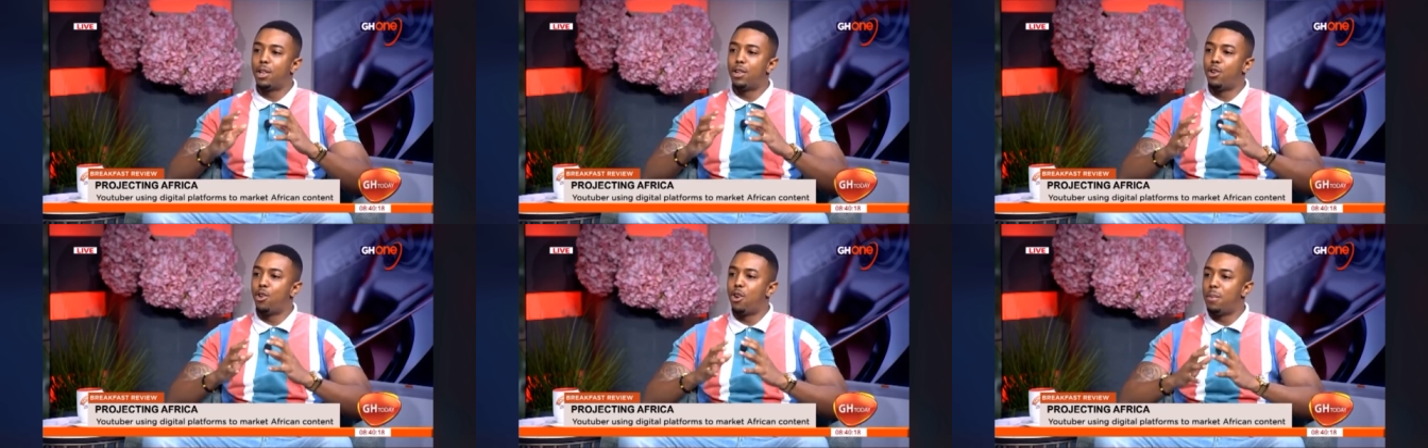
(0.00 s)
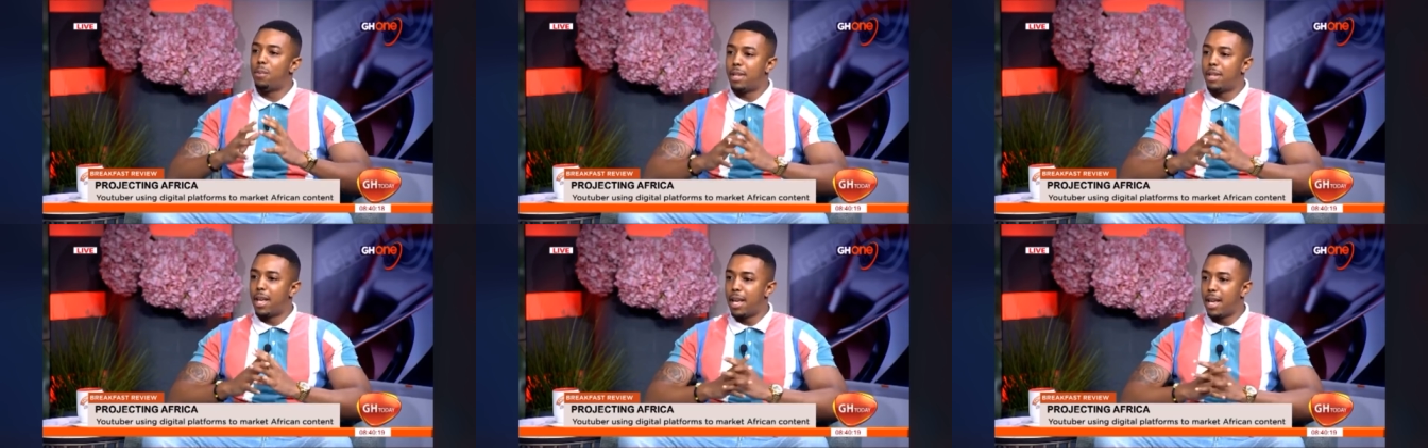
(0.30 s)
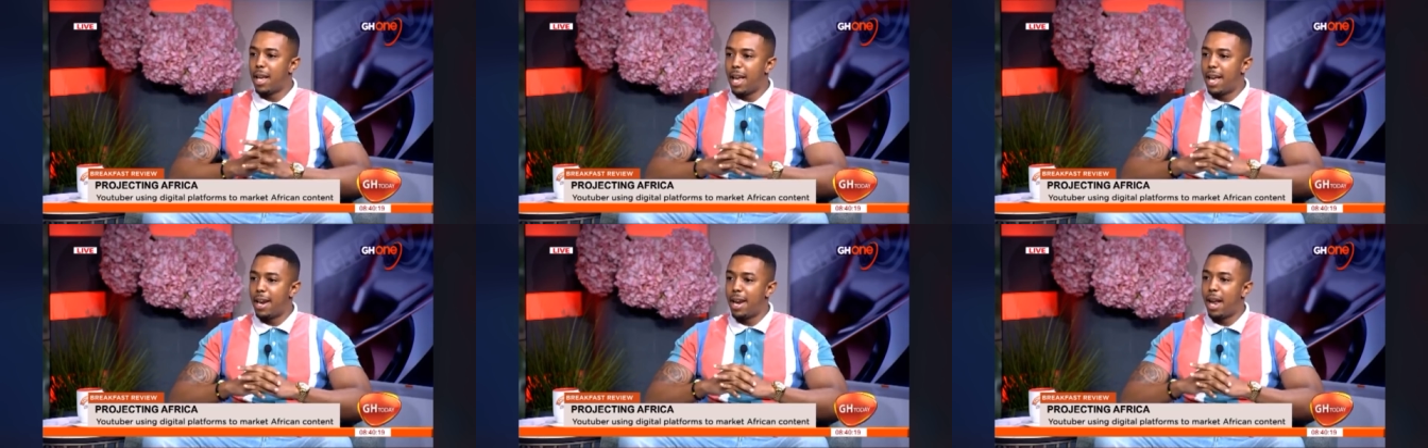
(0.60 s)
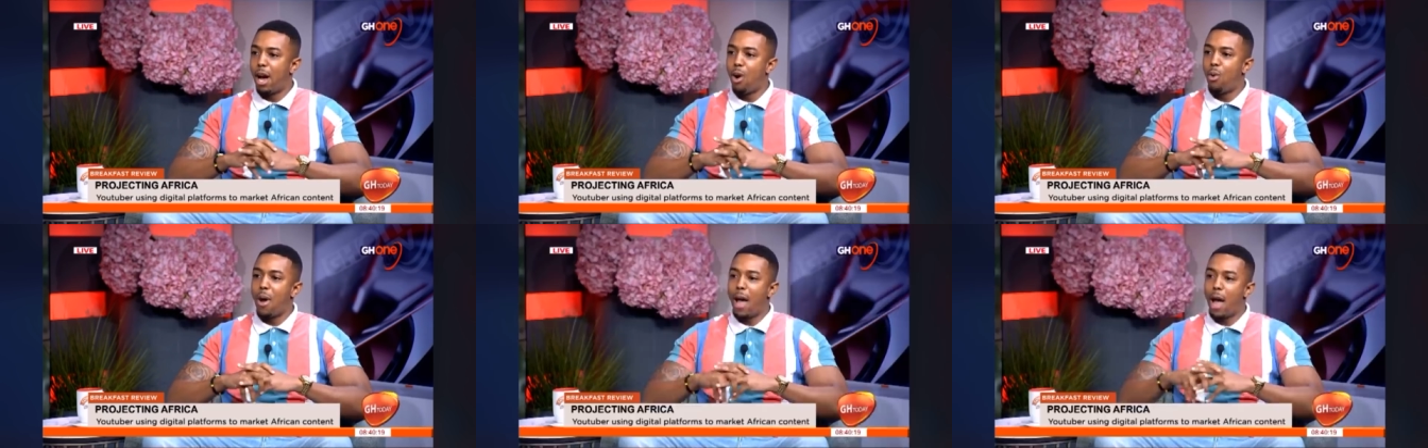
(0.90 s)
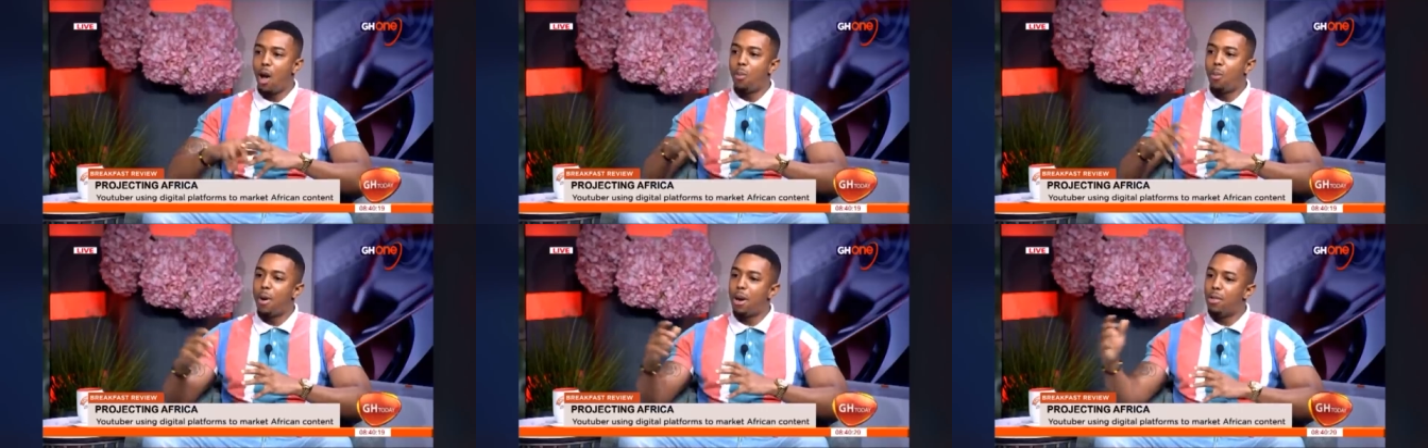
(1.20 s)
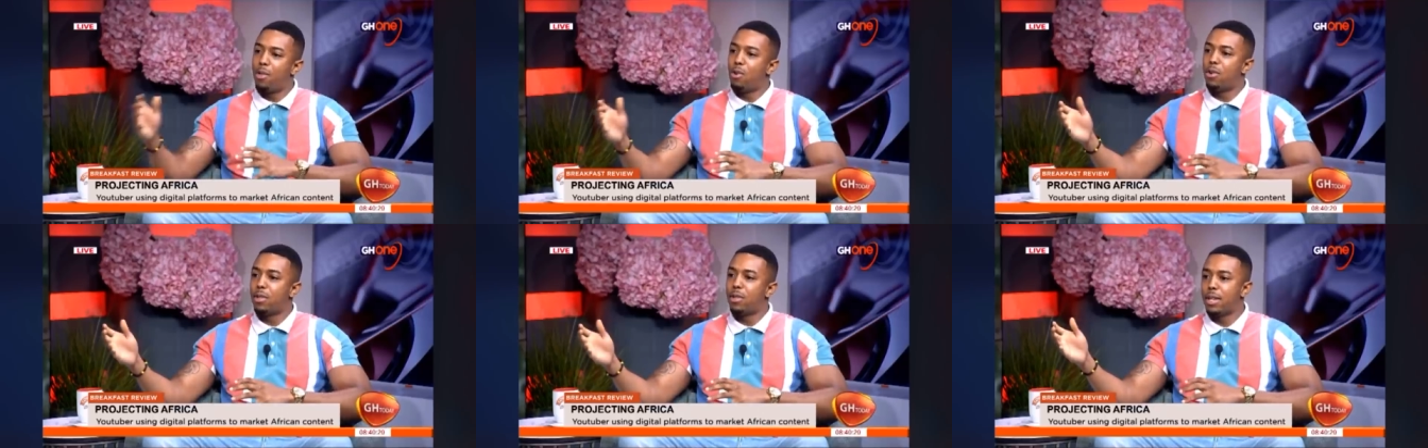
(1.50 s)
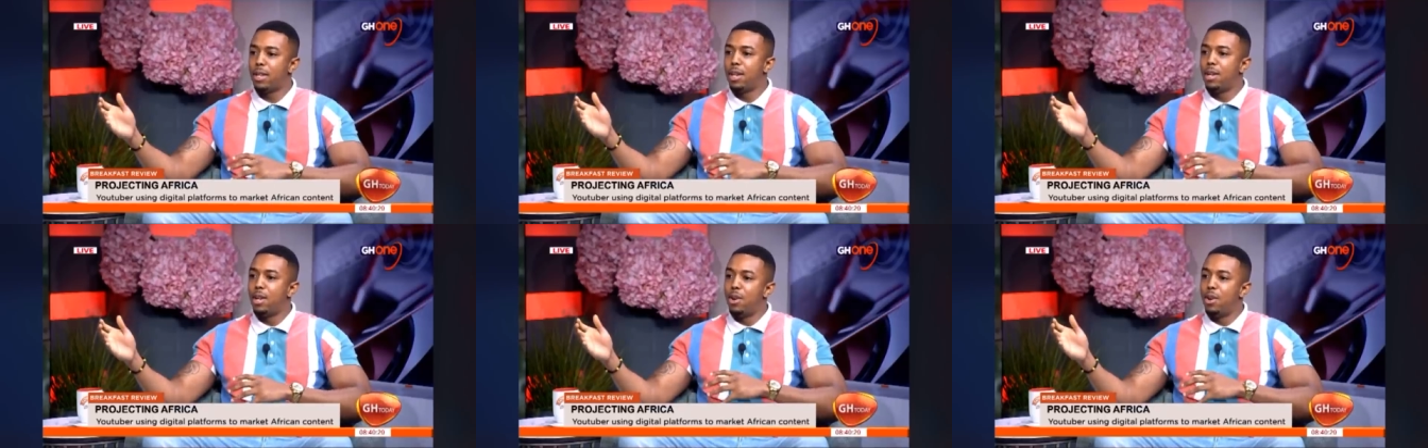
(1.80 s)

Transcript: You know what I'm saying? And mm-hmm. I will help others